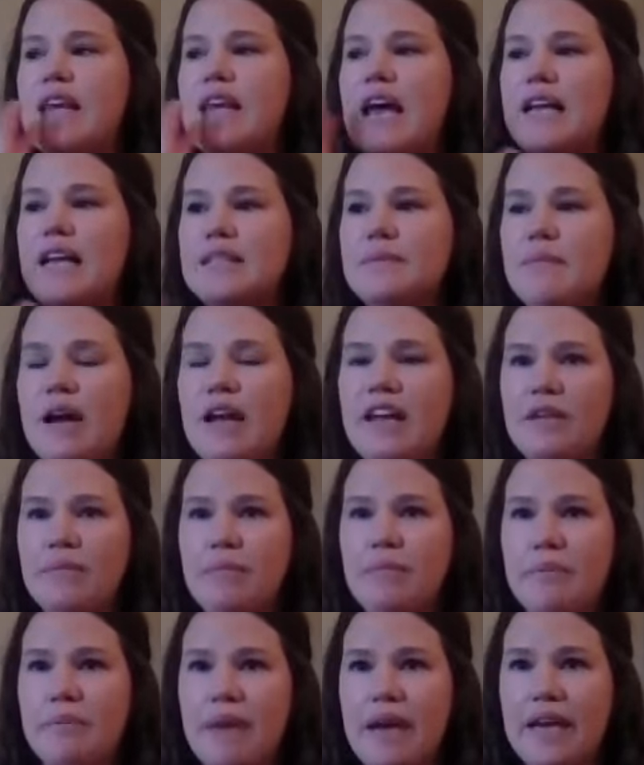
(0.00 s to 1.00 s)
that's
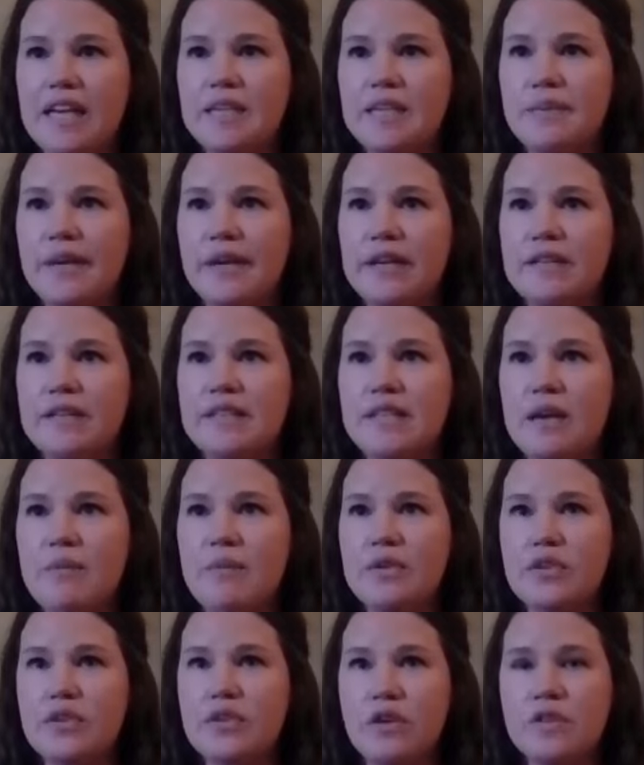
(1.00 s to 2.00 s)
been my experience.
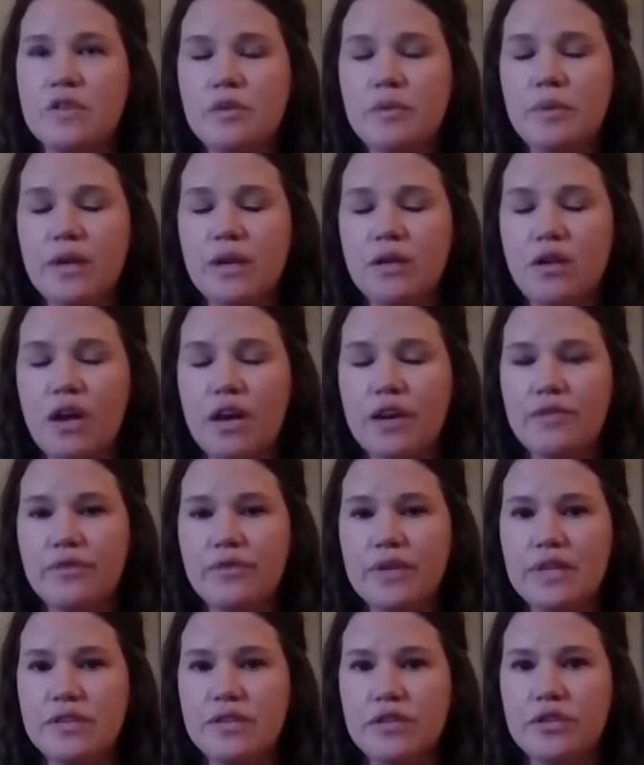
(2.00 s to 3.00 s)
There's also been a lot of
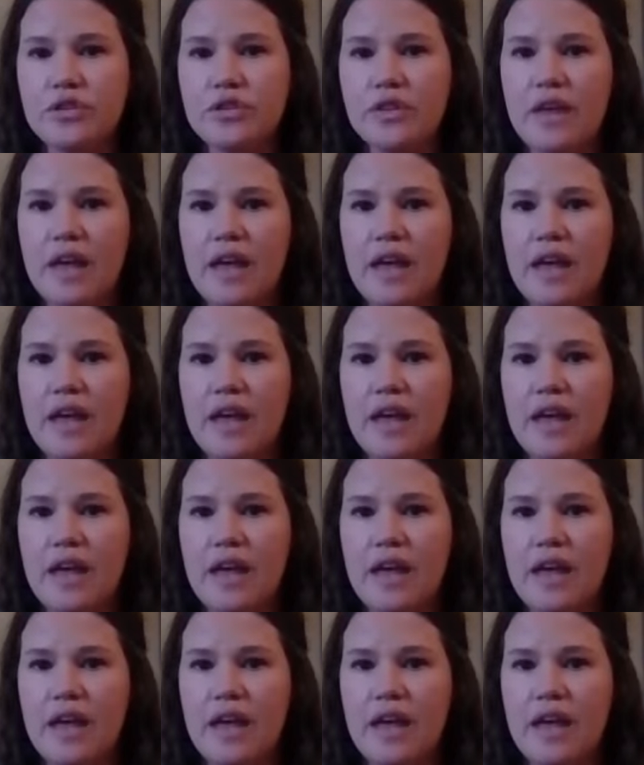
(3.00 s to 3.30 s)
research